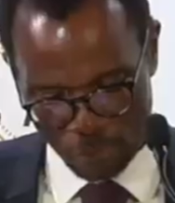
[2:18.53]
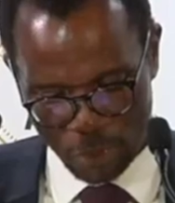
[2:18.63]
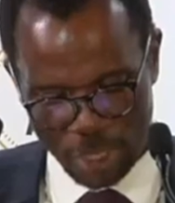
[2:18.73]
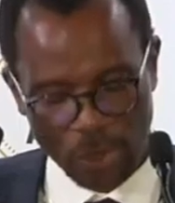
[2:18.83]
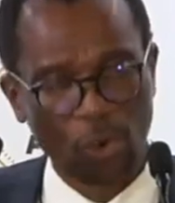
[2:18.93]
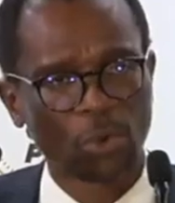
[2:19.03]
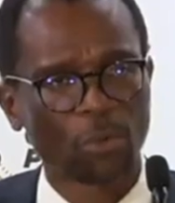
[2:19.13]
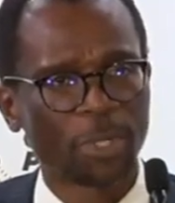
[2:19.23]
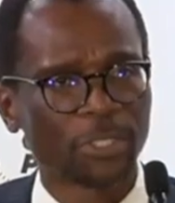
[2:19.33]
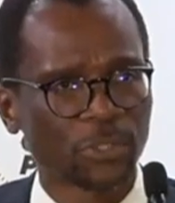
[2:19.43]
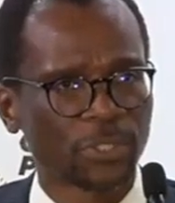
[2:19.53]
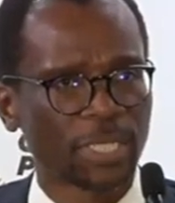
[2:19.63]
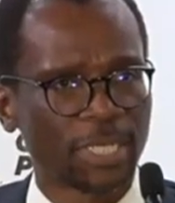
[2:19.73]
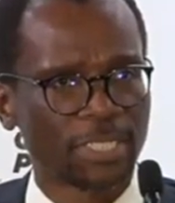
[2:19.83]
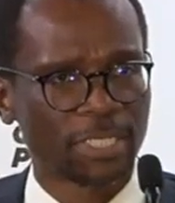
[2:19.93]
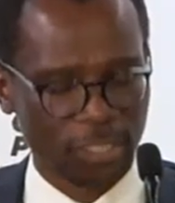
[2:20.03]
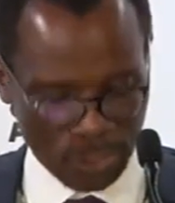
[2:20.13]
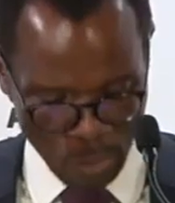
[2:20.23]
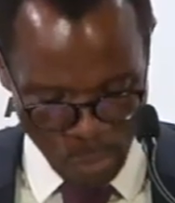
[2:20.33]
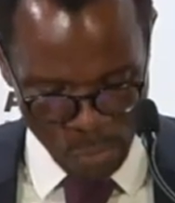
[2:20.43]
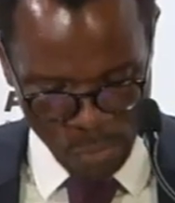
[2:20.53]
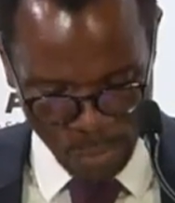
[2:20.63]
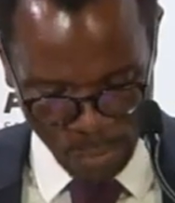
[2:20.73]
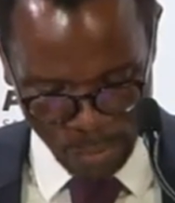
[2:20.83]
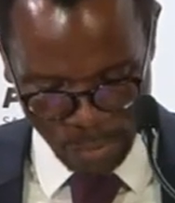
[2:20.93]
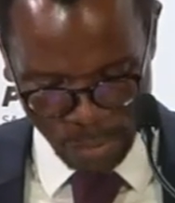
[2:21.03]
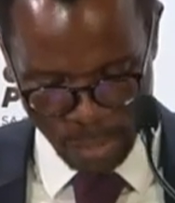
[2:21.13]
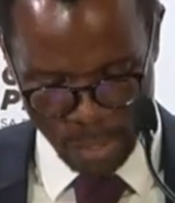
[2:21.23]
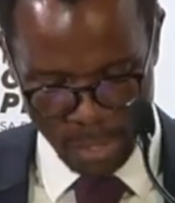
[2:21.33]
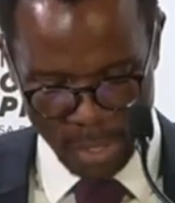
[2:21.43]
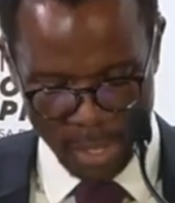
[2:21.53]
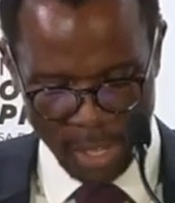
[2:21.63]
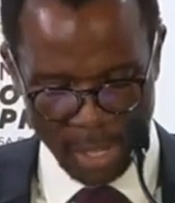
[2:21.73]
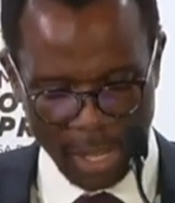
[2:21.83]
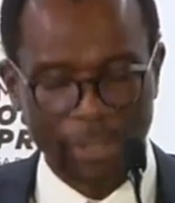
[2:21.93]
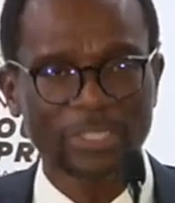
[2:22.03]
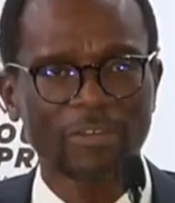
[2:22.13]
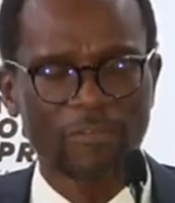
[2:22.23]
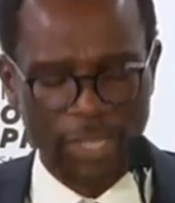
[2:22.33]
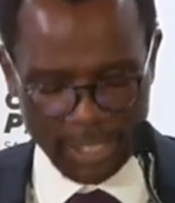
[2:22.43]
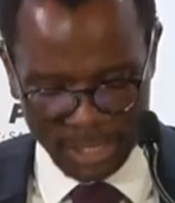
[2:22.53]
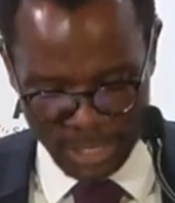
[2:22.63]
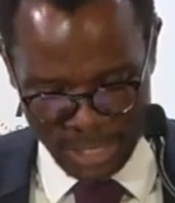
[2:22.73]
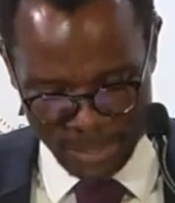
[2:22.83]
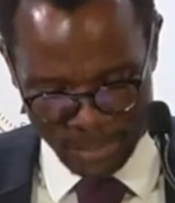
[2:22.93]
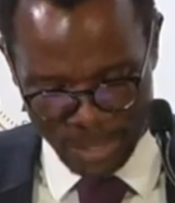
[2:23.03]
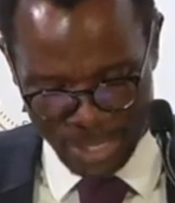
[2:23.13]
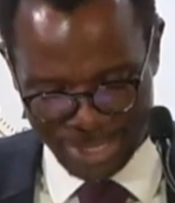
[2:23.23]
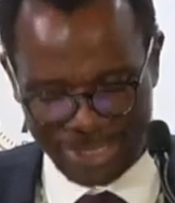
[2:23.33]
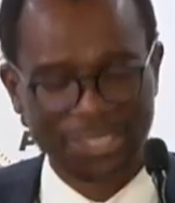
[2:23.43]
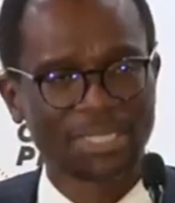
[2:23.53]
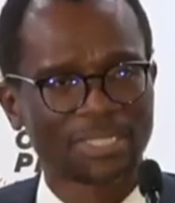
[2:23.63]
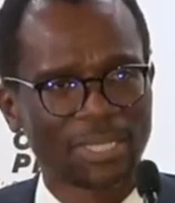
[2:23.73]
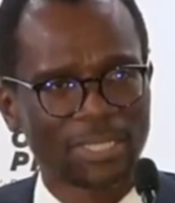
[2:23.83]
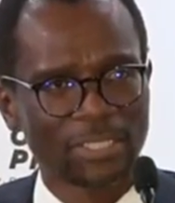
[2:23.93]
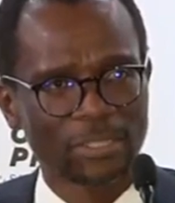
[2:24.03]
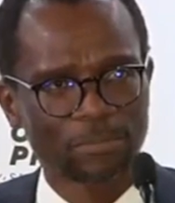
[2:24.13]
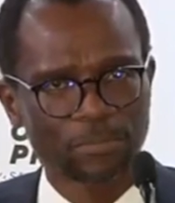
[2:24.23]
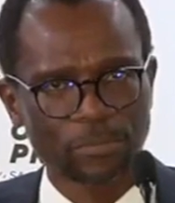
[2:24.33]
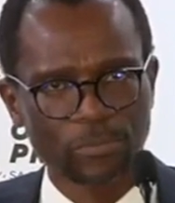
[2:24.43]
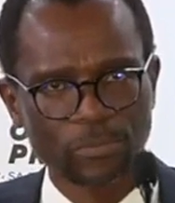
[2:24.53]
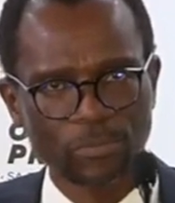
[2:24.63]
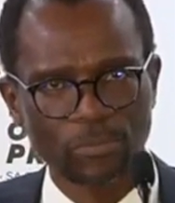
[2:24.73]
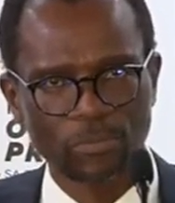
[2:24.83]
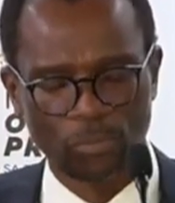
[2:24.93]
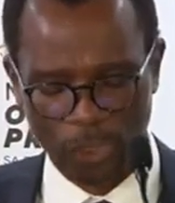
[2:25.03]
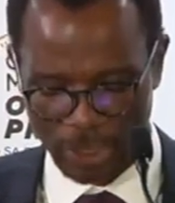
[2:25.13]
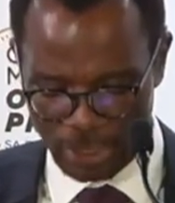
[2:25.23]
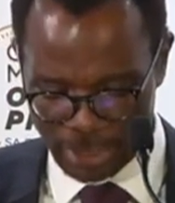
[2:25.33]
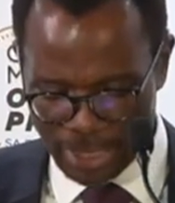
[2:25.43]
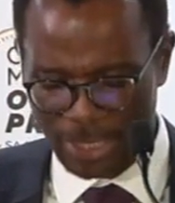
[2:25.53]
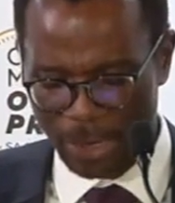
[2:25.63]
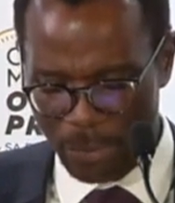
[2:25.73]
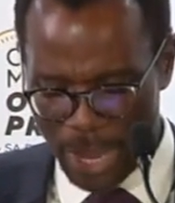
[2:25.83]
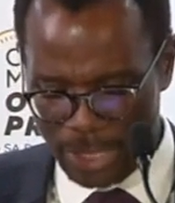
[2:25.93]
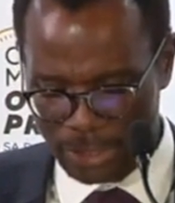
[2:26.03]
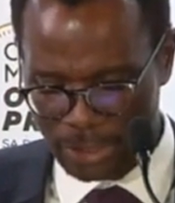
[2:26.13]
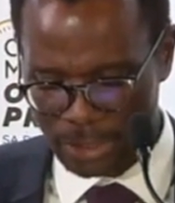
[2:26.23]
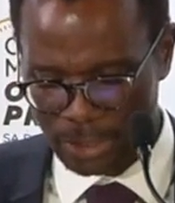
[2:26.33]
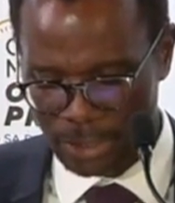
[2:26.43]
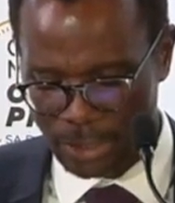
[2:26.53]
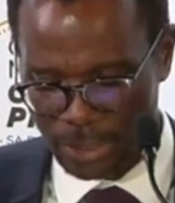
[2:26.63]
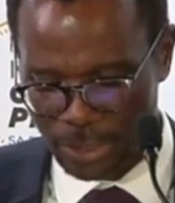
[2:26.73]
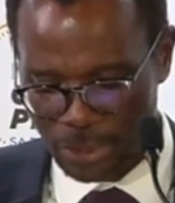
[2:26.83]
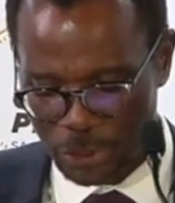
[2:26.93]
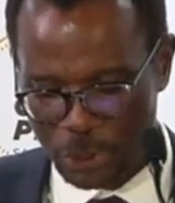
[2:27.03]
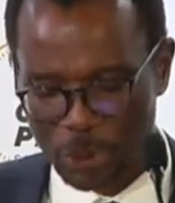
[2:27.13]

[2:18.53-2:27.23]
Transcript: for the economy and society as a whole. Counterfeiting necessitate central banks to